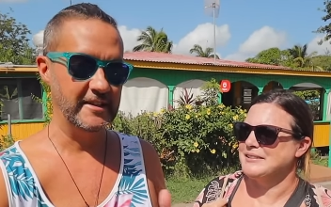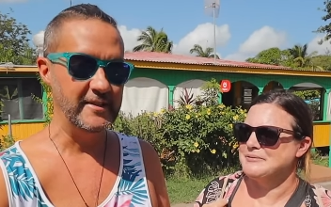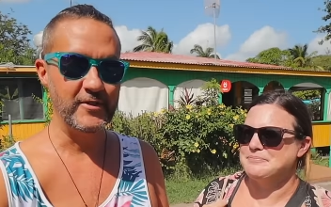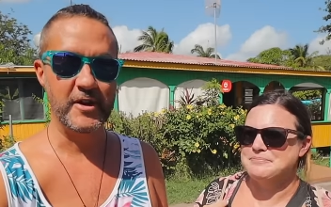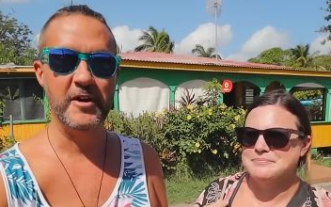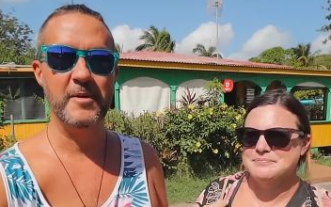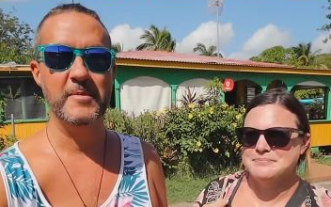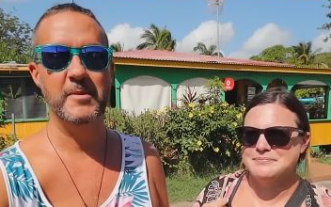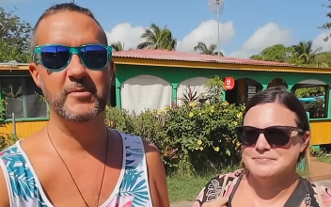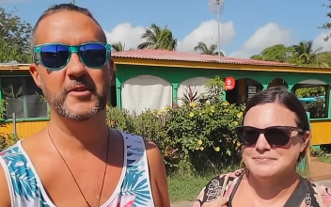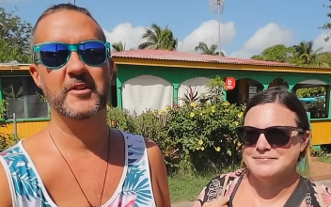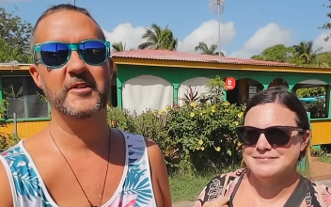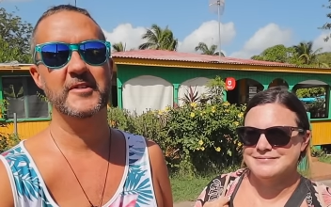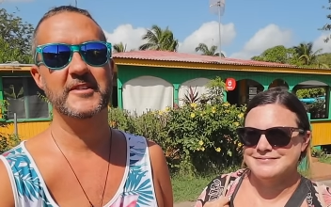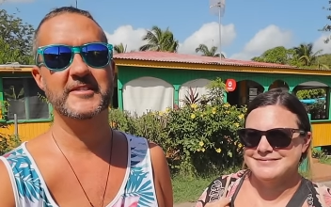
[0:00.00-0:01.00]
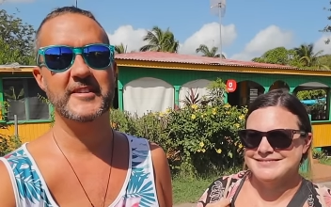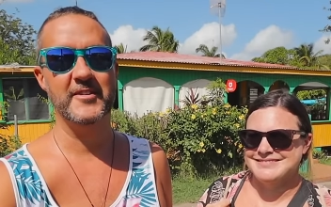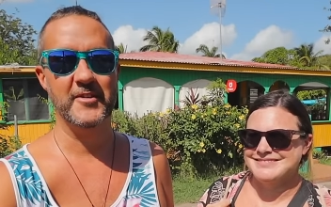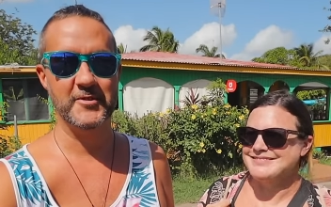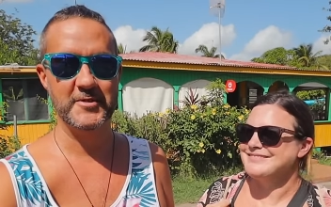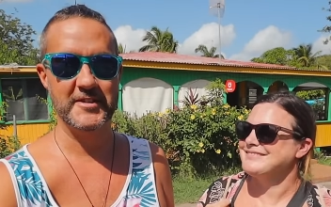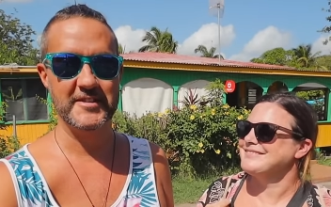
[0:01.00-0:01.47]
Speaker 1: Leave a comment below because then
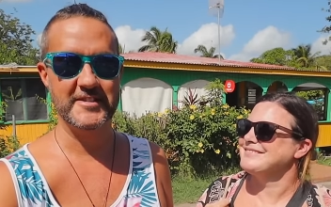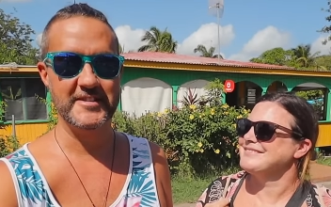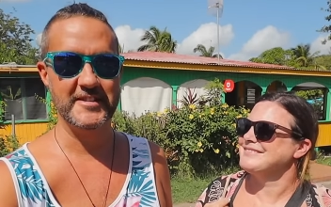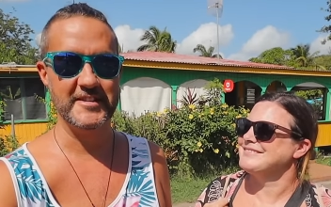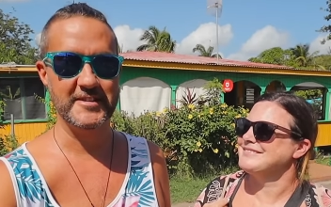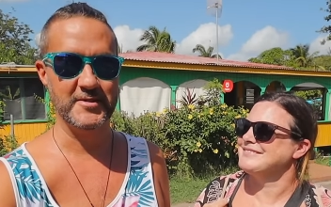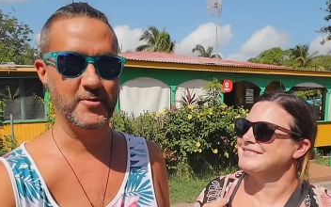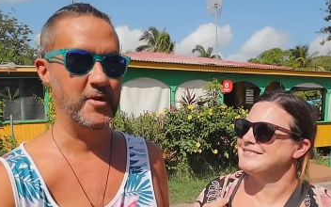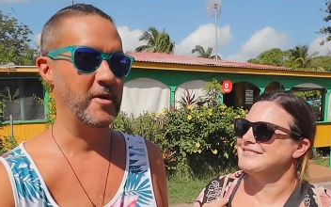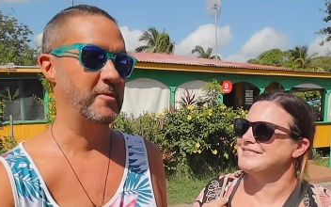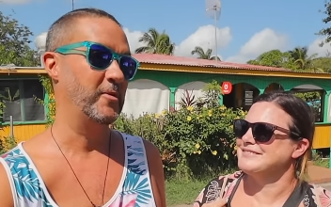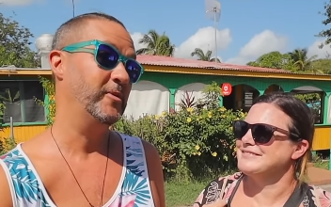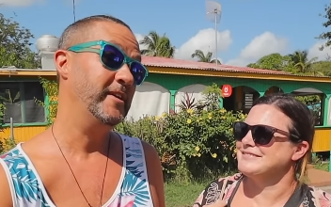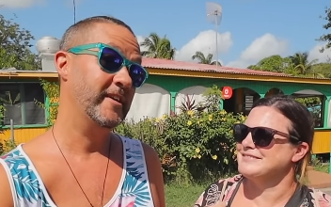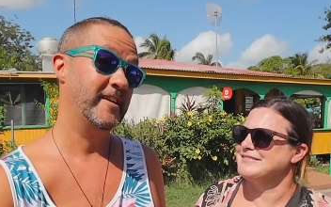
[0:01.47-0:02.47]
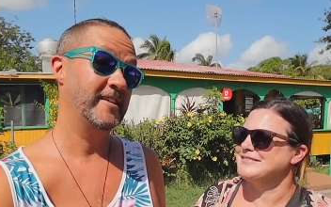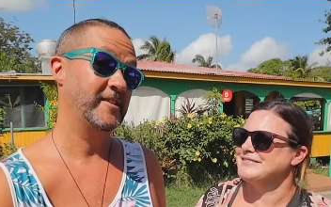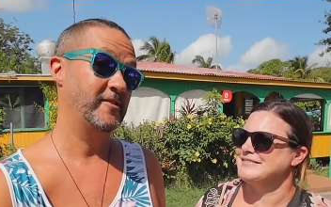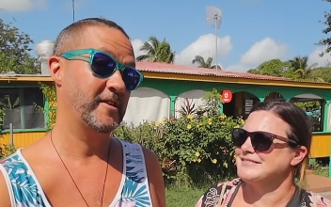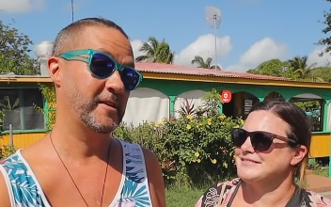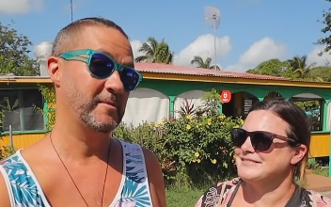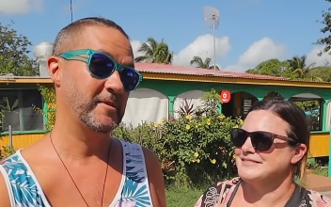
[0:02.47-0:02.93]
others can see as well. But we
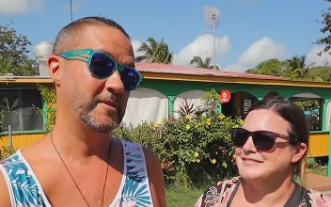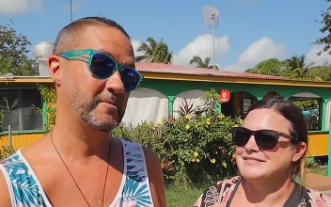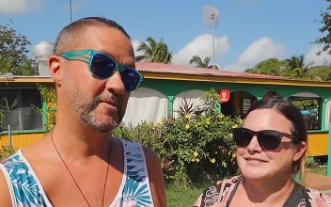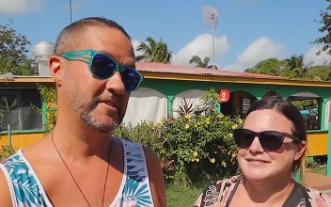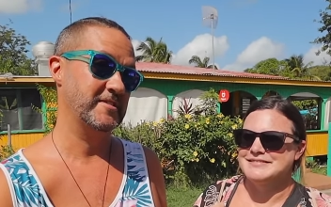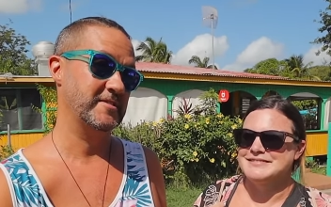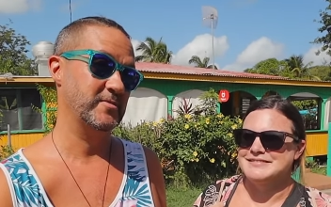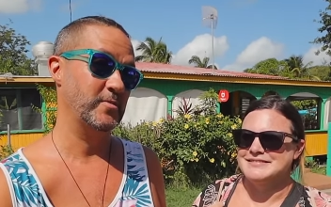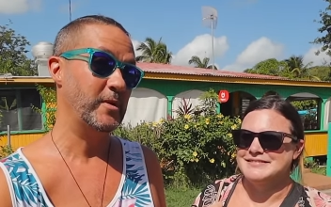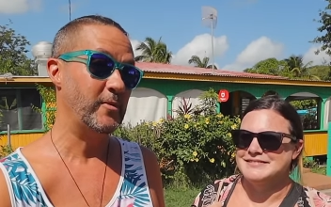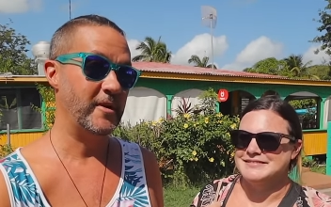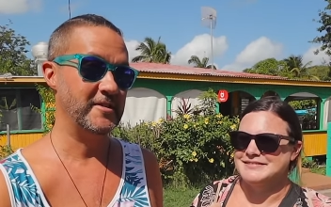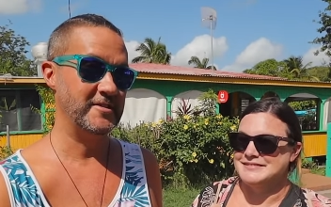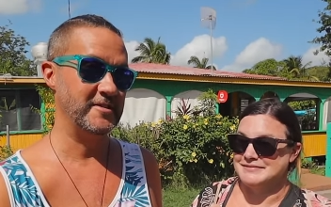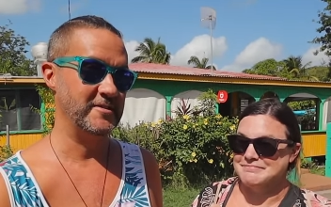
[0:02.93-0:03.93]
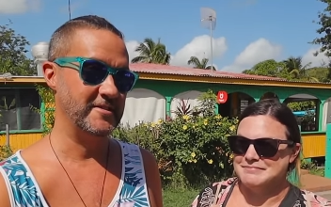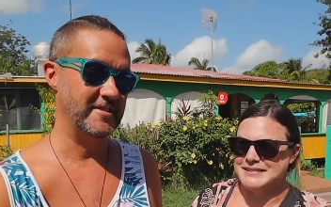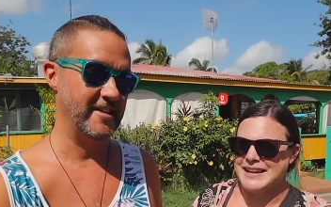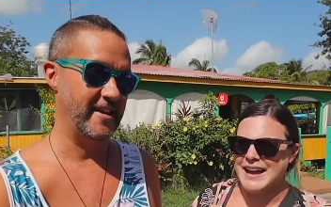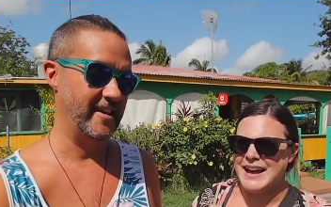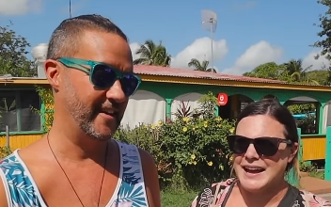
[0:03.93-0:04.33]
highly recommend the places we went to today.